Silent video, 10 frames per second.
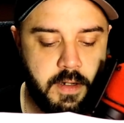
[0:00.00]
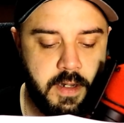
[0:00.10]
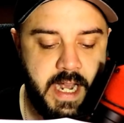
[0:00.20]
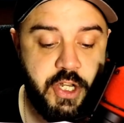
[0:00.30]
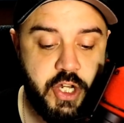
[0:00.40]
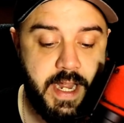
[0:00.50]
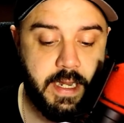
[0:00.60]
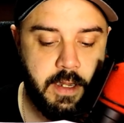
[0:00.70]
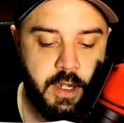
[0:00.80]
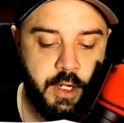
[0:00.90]
Hey,
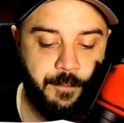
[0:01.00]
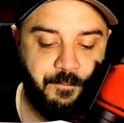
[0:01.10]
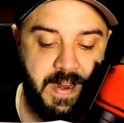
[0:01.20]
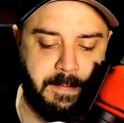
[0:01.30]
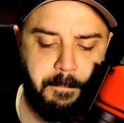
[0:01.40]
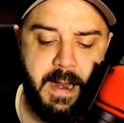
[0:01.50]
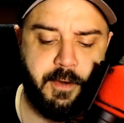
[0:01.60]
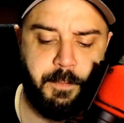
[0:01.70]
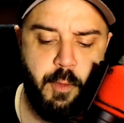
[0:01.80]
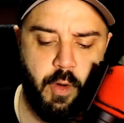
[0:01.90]
Jake, your face
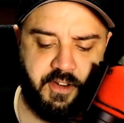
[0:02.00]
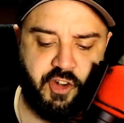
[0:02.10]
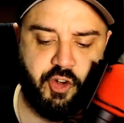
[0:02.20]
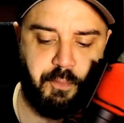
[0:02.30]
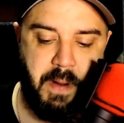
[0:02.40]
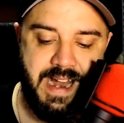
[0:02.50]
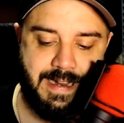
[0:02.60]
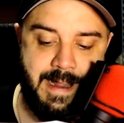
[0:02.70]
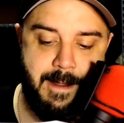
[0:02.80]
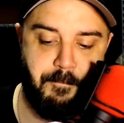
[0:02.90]
makes me want to spank
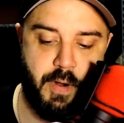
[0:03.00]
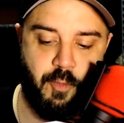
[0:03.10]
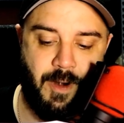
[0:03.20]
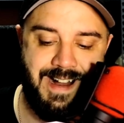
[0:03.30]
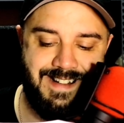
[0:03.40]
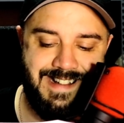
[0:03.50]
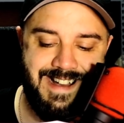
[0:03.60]
a hippo right in the